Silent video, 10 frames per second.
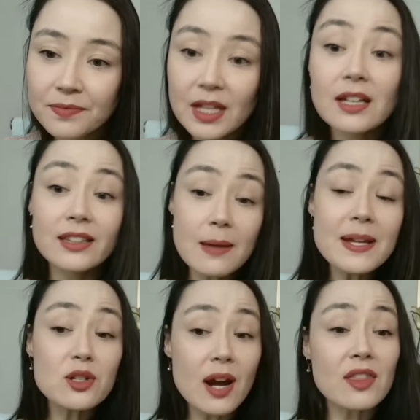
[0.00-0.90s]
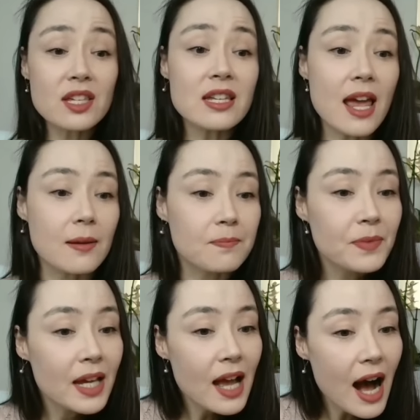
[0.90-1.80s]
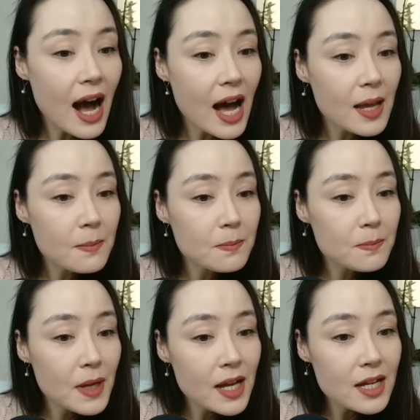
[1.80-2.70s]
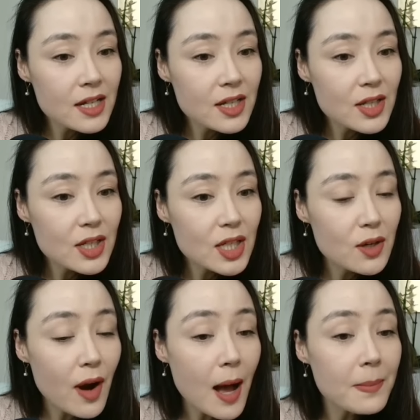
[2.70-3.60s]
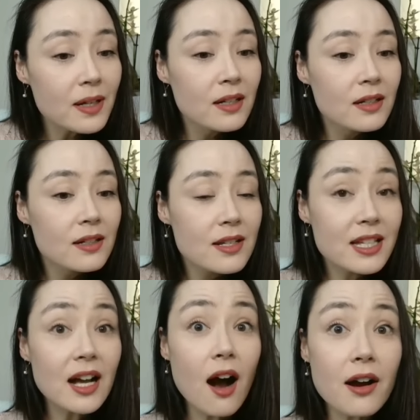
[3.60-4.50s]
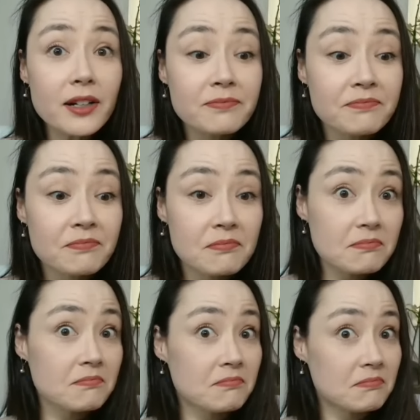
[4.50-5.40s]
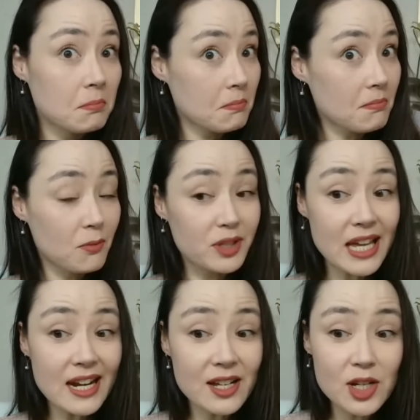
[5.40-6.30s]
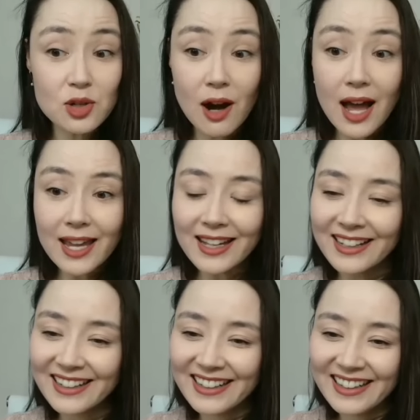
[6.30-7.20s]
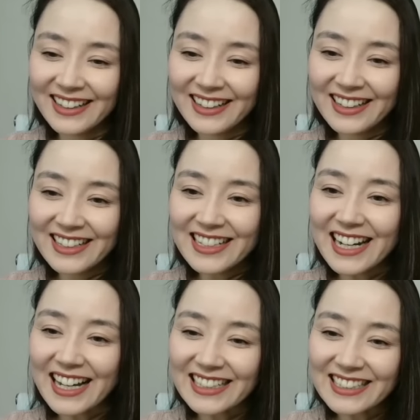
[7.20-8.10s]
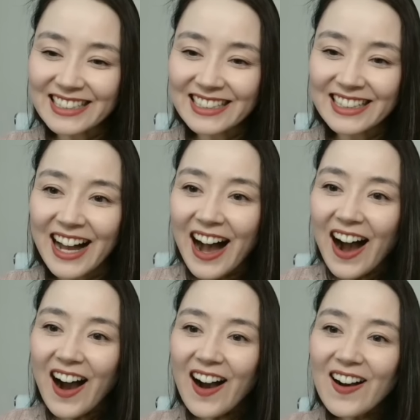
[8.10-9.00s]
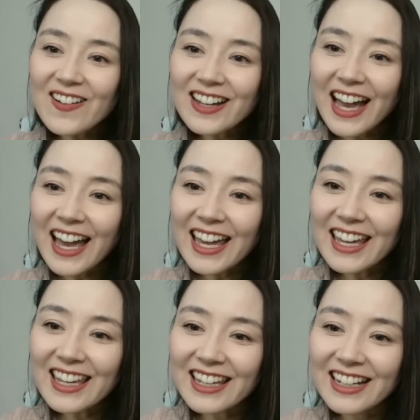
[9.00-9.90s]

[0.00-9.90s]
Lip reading: Let me try this name. I'm Sarab? Sagar? Was that a good try? Nice. Okay.